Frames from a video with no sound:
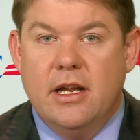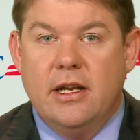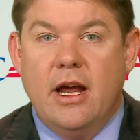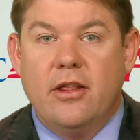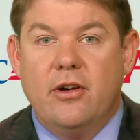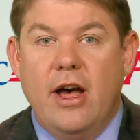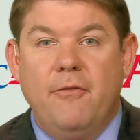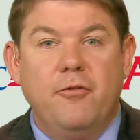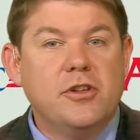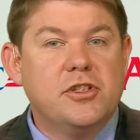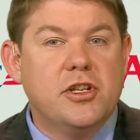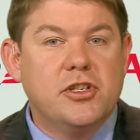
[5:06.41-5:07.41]
Now, the left
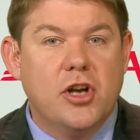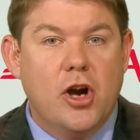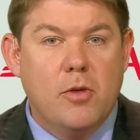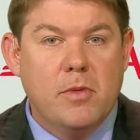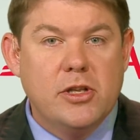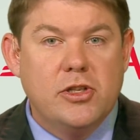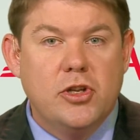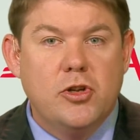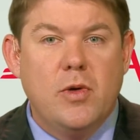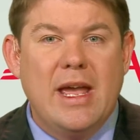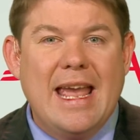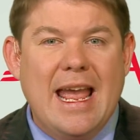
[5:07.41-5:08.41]
was determined to
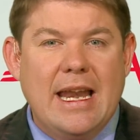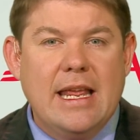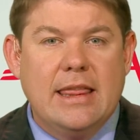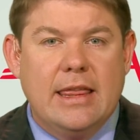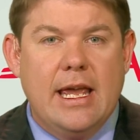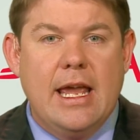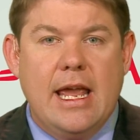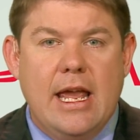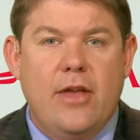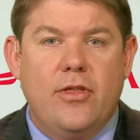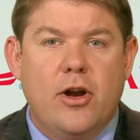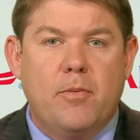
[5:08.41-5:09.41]
do anything
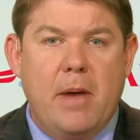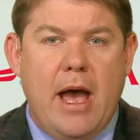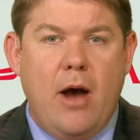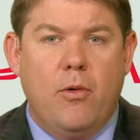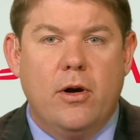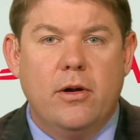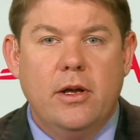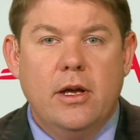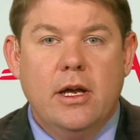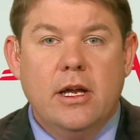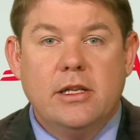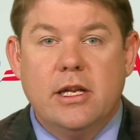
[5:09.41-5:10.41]
in their power
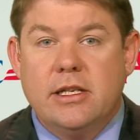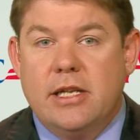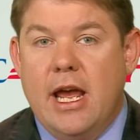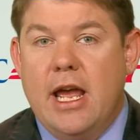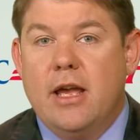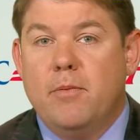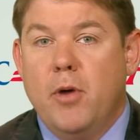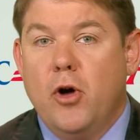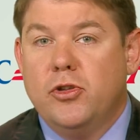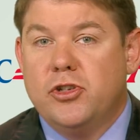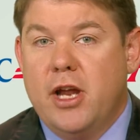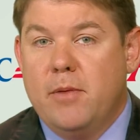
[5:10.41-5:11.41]
to take
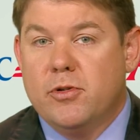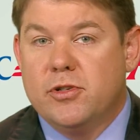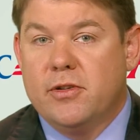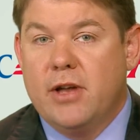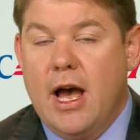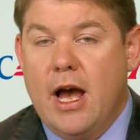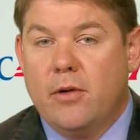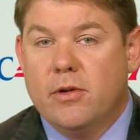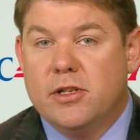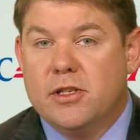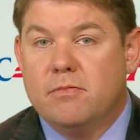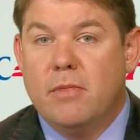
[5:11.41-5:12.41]
both chambers of
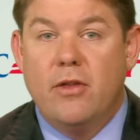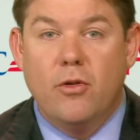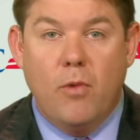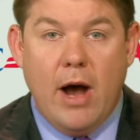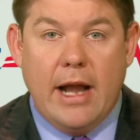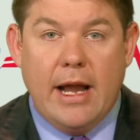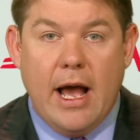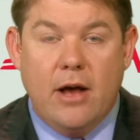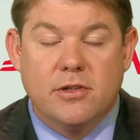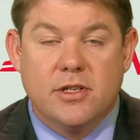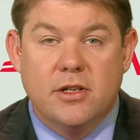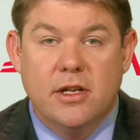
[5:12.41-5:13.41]
Congress and the White
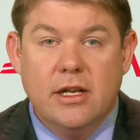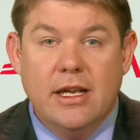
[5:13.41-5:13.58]
House.